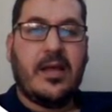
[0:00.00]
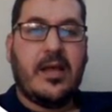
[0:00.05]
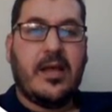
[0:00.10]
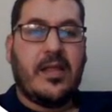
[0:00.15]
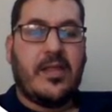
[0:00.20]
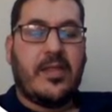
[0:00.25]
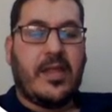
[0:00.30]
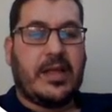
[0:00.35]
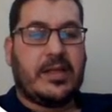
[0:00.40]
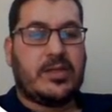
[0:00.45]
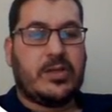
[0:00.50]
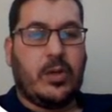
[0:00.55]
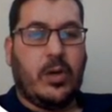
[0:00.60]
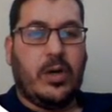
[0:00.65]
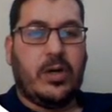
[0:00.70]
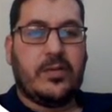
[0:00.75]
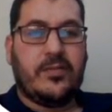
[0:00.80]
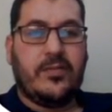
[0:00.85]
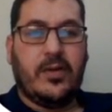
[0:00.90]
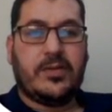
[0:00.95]
That's
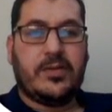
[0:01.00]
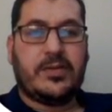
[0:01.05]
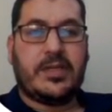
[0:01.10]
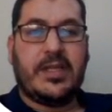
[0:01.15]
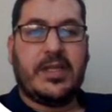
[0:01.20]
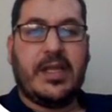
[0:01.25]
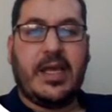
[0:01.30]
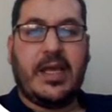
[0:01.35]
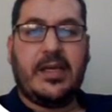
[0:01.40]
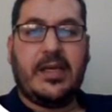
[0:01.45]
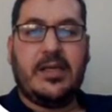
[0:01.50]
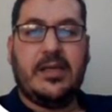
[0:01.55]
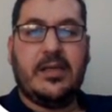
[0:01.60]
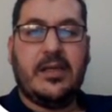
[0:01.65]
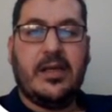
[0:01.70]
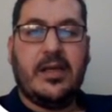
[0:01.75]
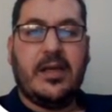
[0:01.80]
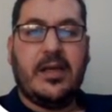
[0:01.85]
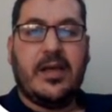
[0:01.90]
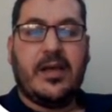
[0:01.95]
all for today.
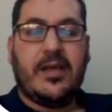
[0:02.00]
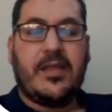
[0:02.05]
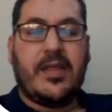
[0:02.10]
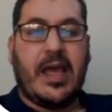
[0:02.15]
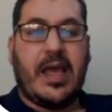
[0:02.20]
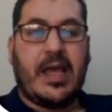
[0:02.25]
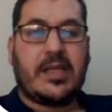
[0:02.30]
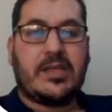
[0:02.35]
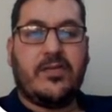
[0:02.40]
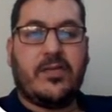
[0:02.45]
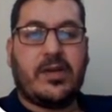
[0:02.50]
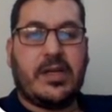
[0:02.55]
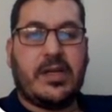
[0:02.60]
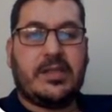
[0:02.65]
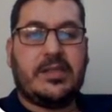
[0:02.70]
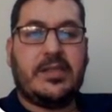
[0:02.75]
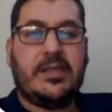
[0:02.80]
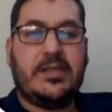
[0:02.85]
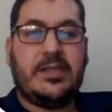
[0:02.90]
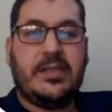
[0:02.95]
Thanks for
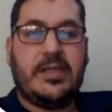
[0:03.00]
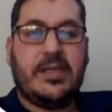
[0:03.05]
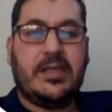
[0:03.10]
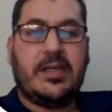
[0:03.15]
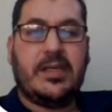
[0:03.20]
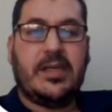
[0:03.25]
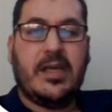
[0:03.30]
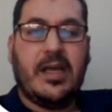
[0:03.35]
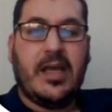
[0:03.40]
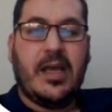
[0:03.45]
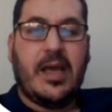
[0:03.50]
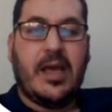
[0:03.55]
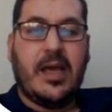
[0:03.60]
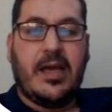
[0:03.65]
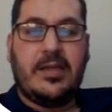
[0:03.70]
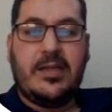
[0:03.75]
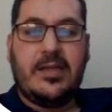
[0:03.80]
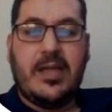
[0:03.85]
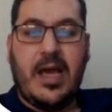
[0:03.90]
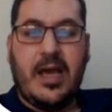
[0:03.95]
attending,
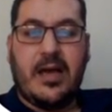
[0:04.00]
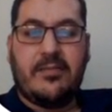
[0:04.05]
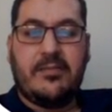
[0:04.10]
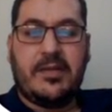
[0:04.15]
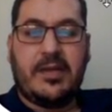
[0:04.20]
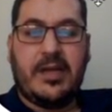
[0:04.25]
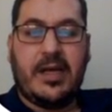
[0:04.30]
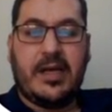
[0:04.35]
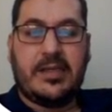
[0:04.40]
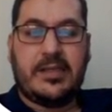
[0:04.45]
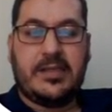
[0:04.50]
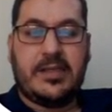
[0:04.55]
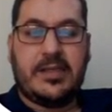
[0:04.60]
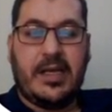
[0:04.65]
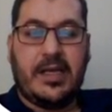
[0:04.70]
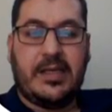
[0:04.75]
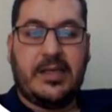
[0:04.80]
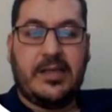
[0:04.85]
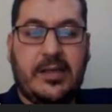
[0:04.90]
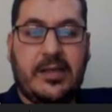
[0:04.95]
and have a nice day.
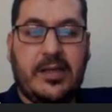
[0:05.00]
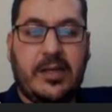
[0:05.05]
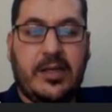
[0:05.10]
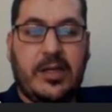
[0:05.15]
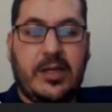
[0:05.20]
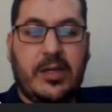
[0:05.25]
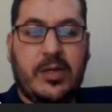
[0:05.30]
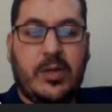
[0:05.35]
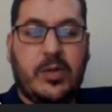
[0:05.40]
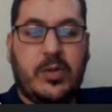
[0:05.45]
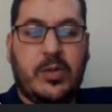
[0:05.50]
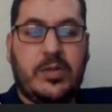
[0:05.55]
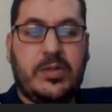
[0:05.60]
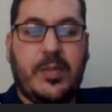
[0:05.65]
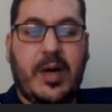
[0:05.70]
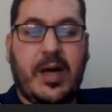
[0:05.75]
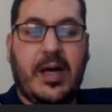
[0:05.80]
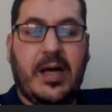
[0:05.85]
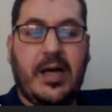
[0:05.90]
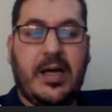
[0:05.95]

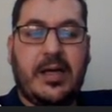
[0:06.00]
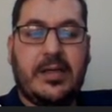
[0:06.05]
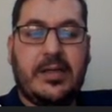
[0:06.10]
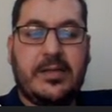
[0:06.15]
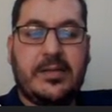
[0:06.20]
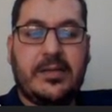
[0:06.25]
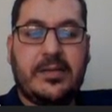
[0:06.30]
Goodbye.